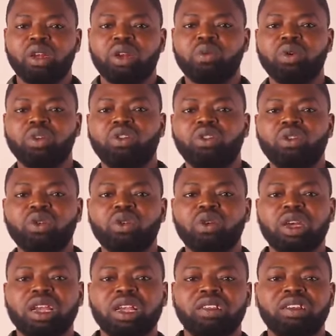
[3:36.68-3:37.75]
Number
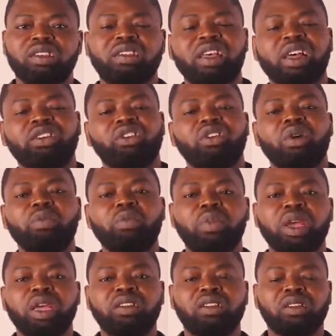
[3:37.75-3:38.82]
two is the
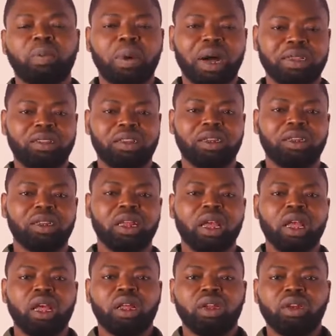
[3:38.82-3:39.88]
section-based pattern.
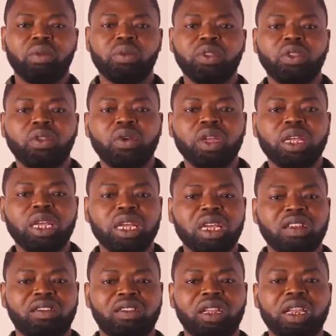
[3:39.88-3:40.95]
Number three
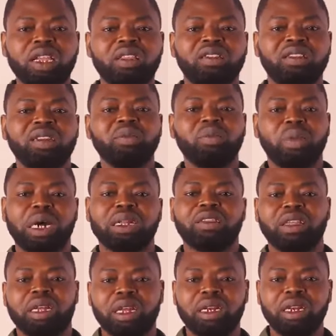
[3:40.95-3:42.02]
is the listing
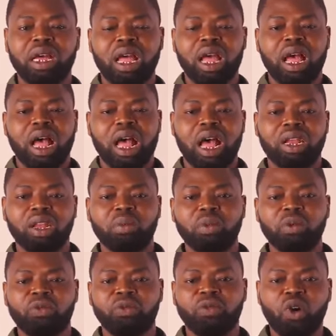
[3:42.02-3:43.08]
pattern. And
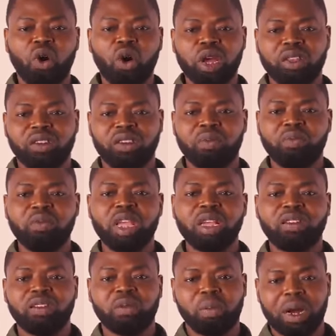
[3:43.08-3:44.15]
number four is the
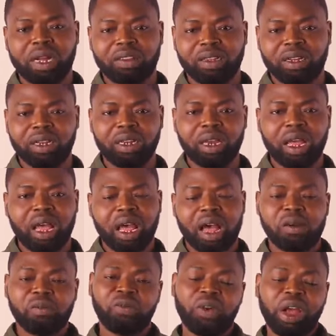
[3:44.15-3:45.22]
mixed pattern.
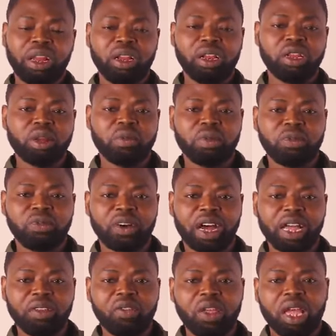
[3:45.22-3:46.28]
And finally, number
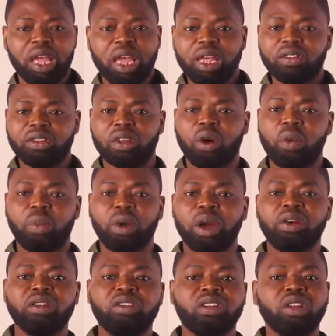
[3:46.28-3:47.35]
five is
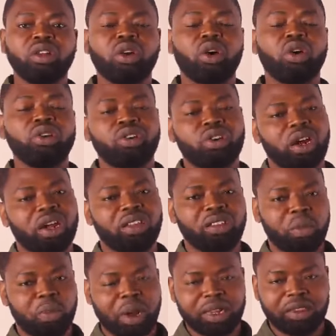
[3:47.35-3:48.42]
comparison
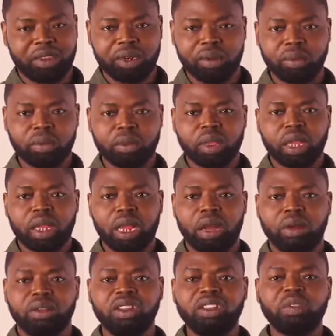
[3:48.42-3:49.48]
contrast pattern.
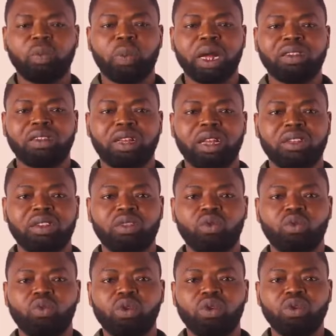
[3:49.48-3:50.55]
Now, these patterns
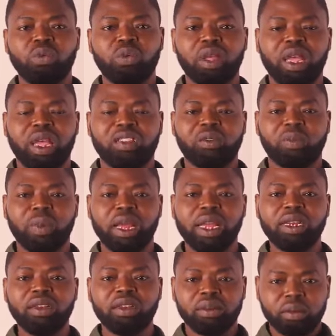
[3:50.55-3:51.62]
would be
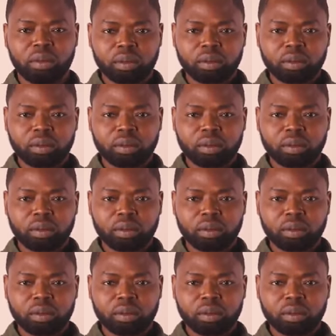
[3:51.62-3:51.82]
explained